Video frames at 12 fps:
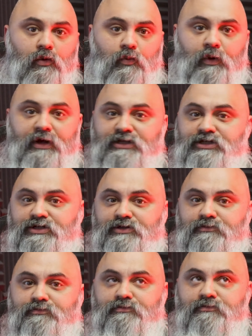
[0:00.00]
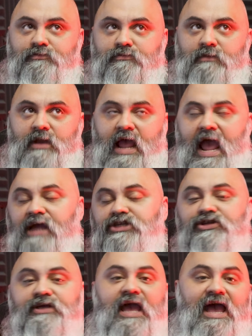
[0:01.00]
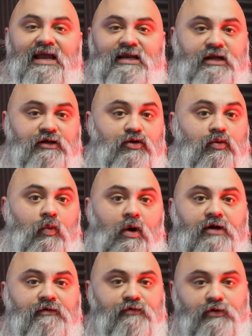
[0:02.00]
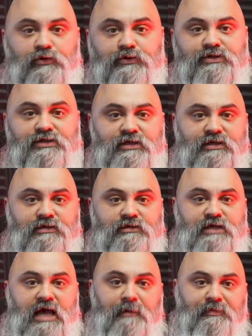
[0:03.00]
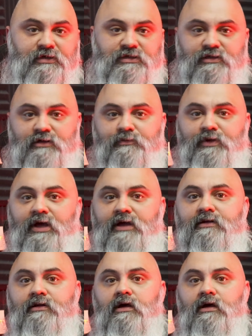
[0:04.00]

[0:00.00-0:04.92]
which actually had neither one of those things happen to them yet.